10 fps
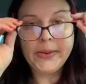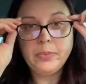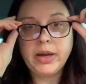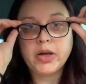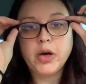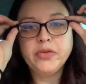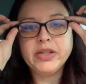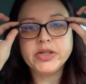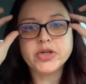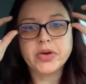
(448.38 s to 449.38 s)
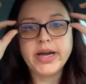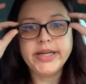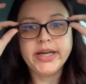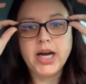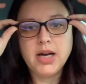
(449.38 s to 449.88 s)
COVID
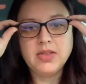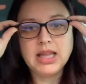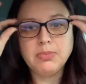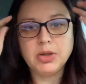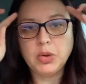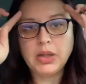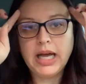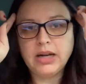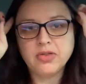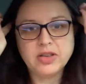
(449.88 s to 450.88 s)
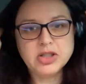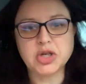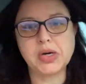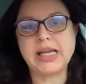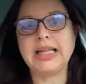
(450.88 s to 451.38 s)
trend of the blue light
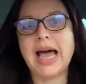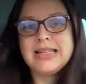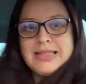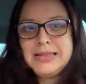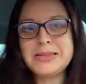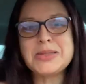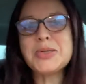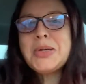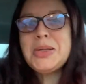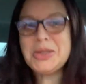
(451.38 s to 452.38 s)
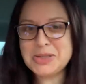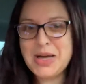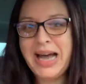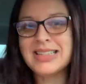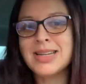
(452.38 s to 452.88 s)
filtering glasses. Don't I look so
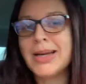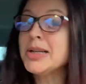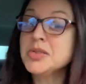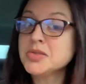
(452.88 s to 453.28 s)
academic?